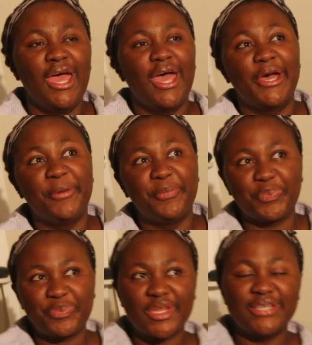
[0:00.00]

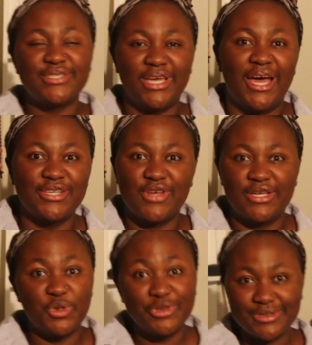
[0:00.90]
So yeah, so I
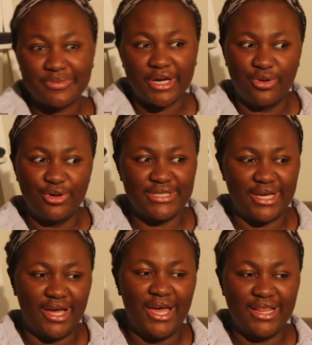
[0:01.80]
told him my order,
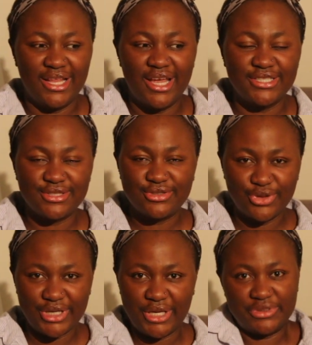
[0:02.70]
and then I just
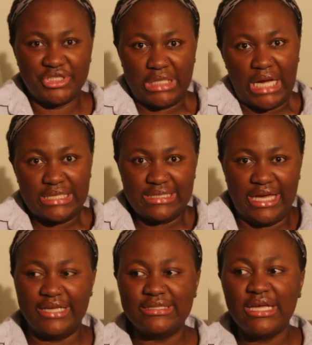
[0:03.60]
thought he was just
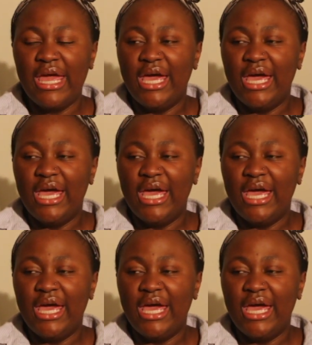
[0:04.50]
asking,